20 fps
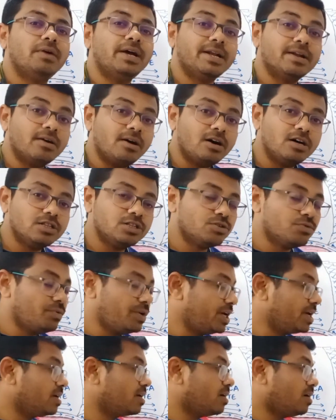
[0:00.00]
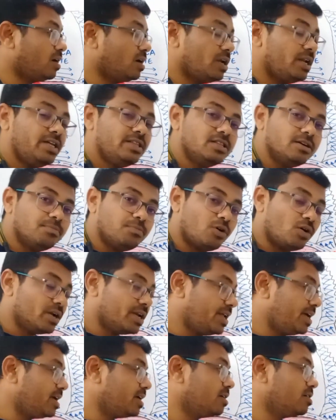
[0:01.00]
an earthquake early in the
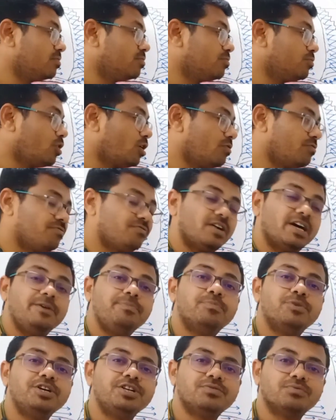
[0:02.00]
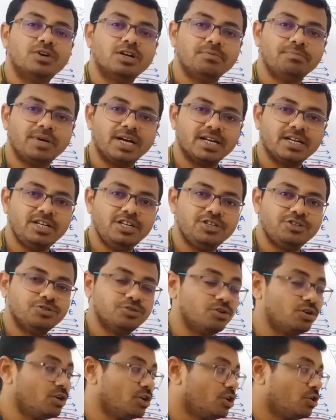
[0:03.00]
morning of 5.1
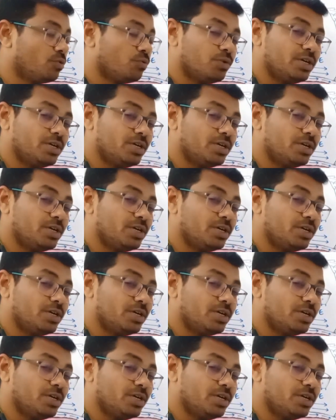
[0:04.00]
magnitude,